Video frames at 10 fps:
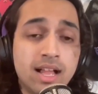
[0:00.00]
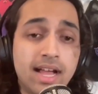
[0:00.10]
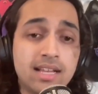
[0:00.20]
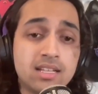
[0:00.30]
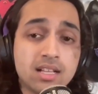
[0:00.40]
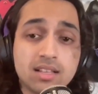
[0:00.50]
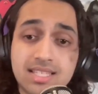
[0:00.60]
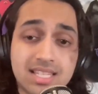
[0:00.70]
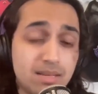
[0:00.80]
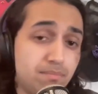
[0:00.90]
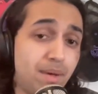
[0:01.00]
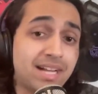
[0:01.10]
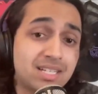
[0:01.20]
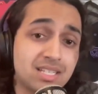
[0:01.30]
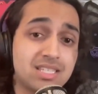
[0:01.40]
And let's get
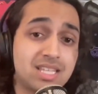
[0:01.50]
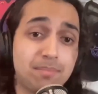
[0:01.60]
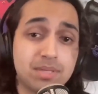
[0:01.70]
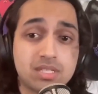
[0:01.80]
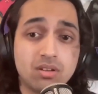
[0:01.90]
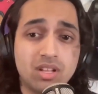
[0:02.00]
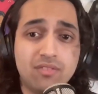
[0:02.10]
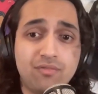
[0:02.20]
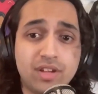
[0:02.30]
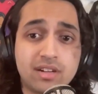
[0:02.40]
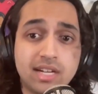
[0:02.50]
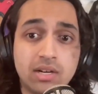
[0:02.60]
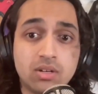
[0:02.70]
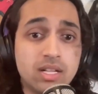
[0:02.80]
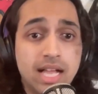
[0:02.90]
back to this episode and figure out,